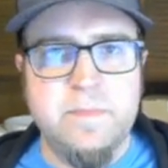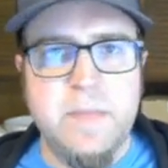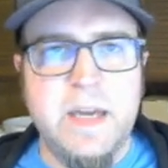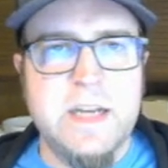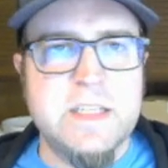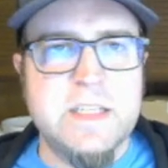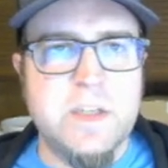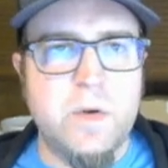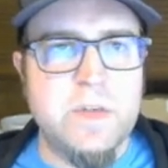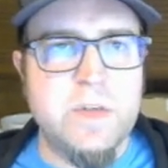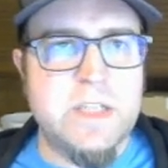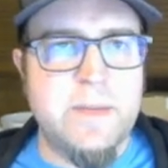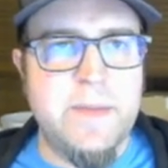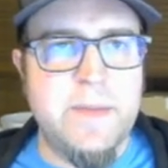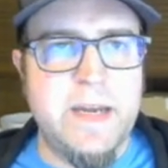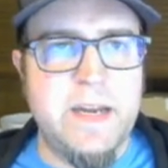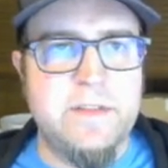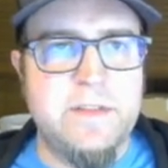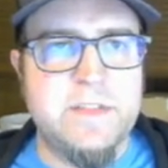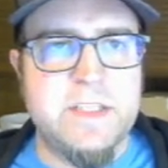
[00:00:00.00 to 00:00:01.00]
And as always, I
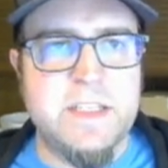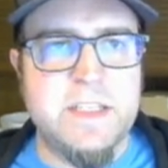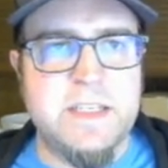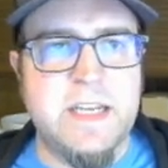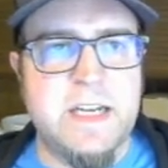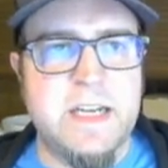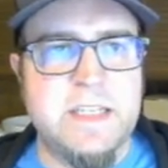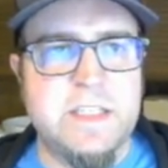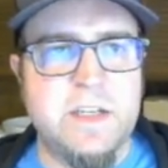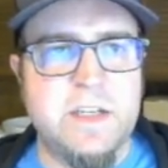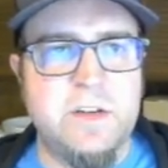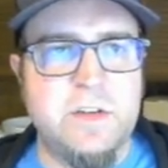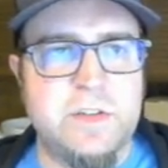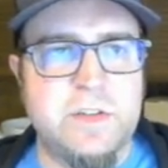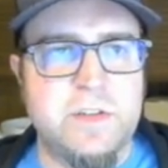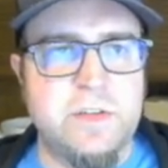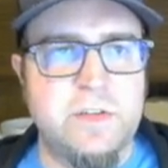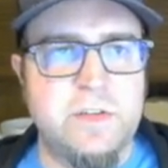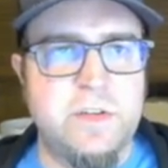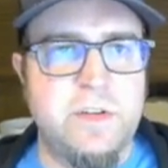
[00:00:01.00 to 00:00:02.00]
might have syntax errors
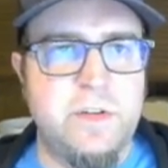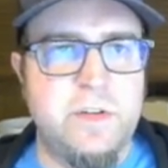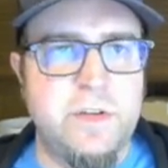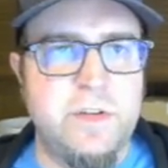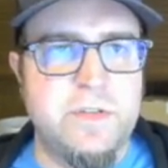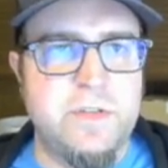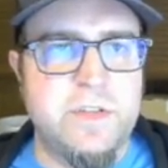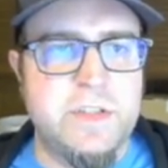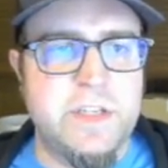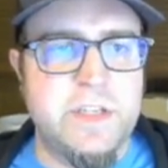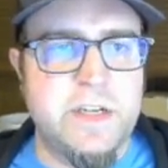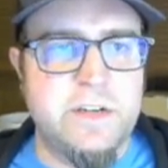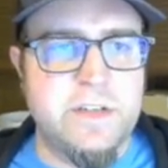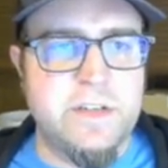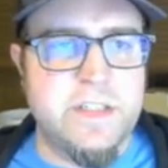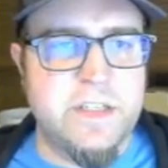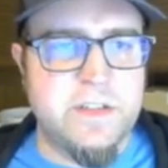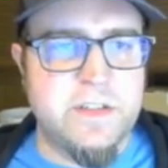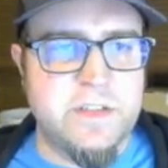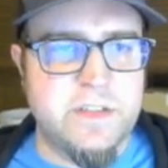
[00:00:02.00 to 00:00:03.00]
or usage
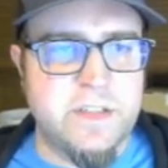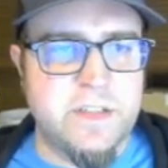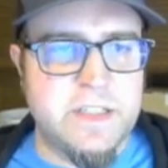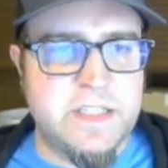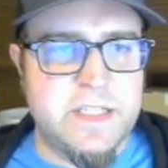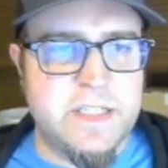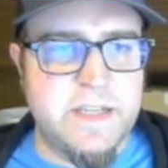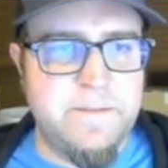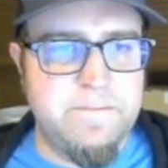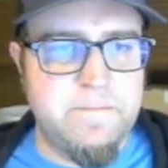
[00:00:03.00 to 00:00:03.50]
errors here, so let's see.